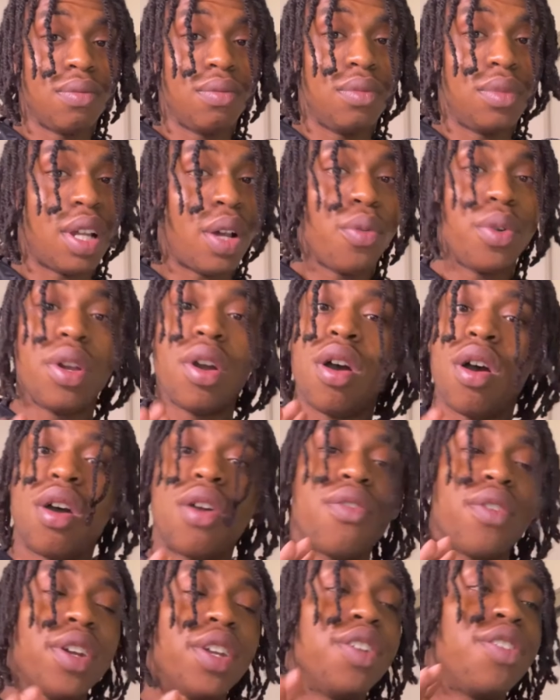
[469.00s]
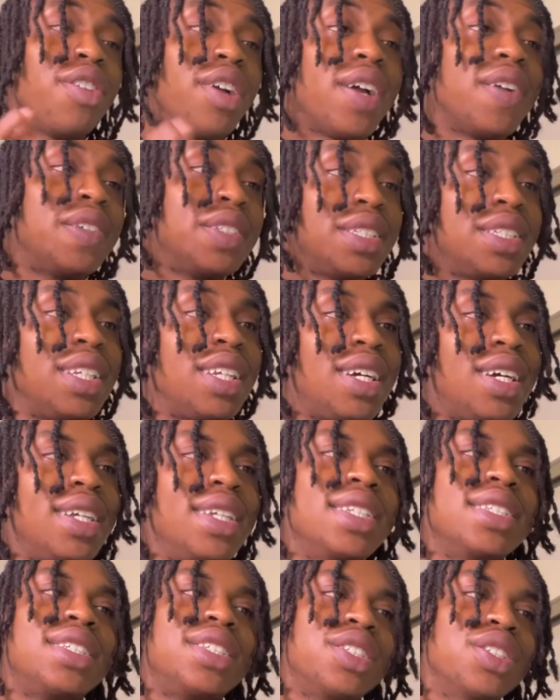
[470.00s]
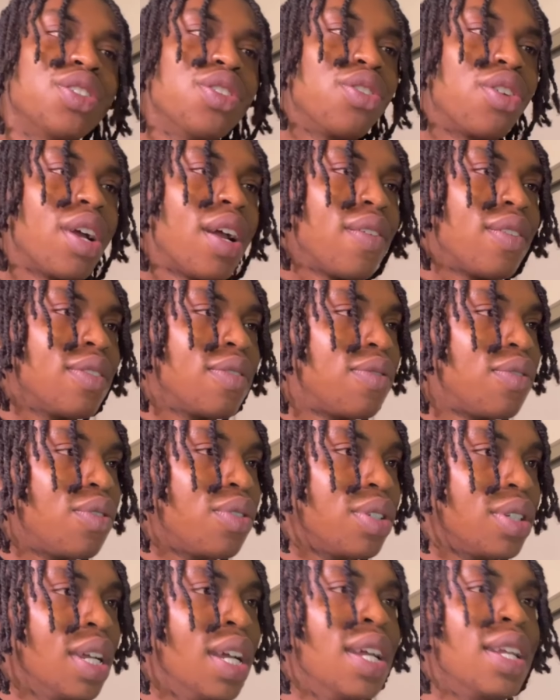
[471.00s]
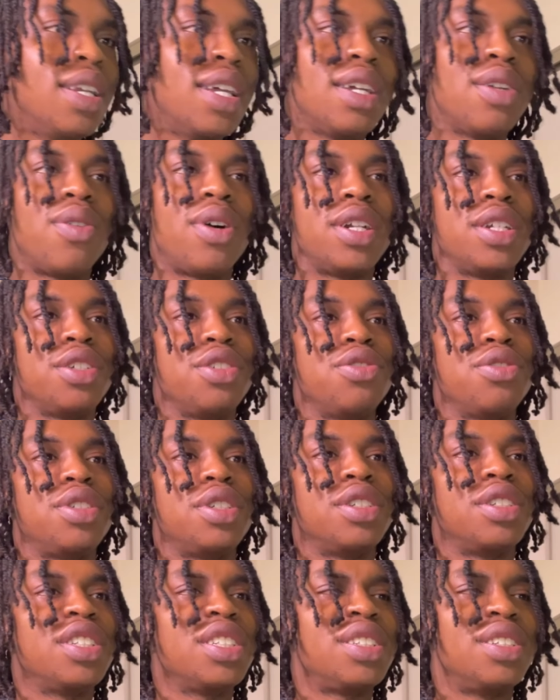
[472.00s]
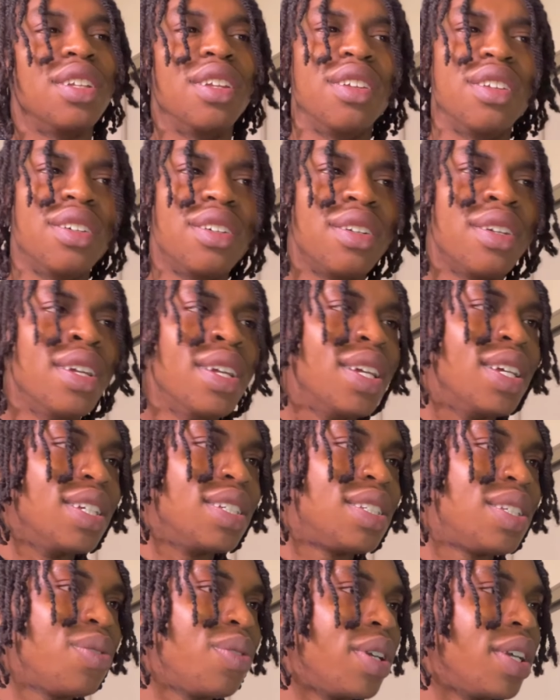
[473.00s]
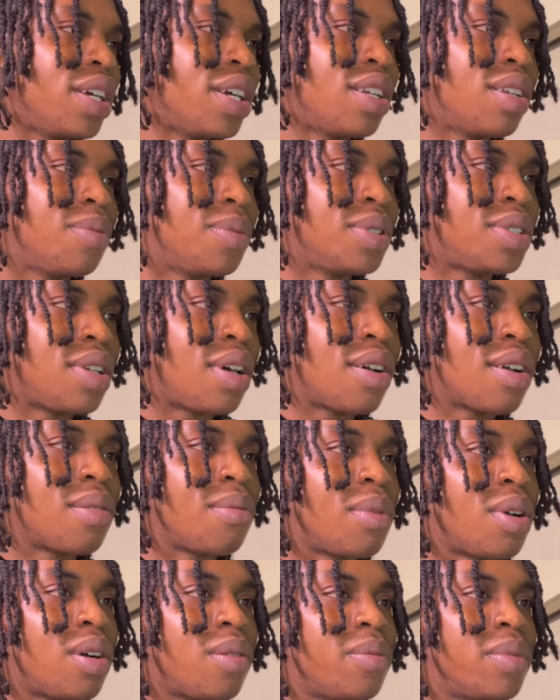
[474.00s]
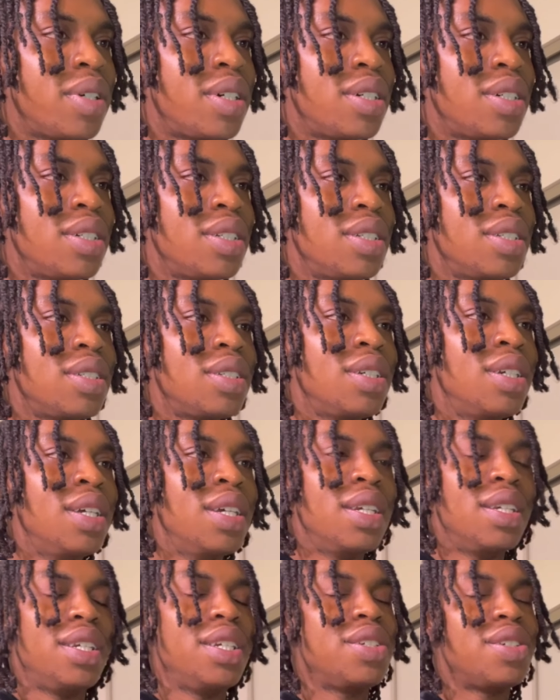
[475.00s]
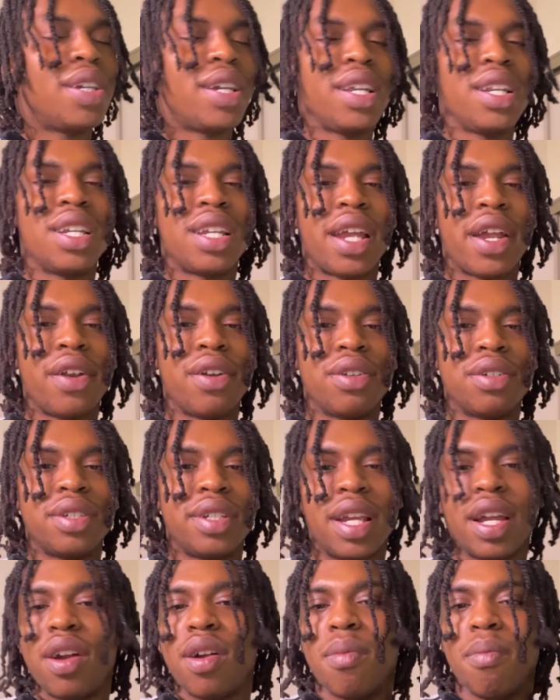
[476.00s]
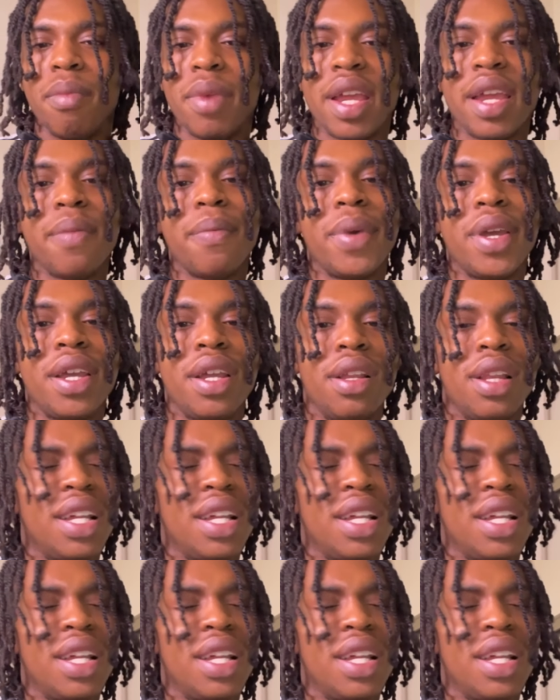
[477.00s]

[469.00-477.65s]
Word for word: Like we already graphed this line, they still it for us. That's why they usually just to look and see what the hell they be talking about because these are indicators that are man-made.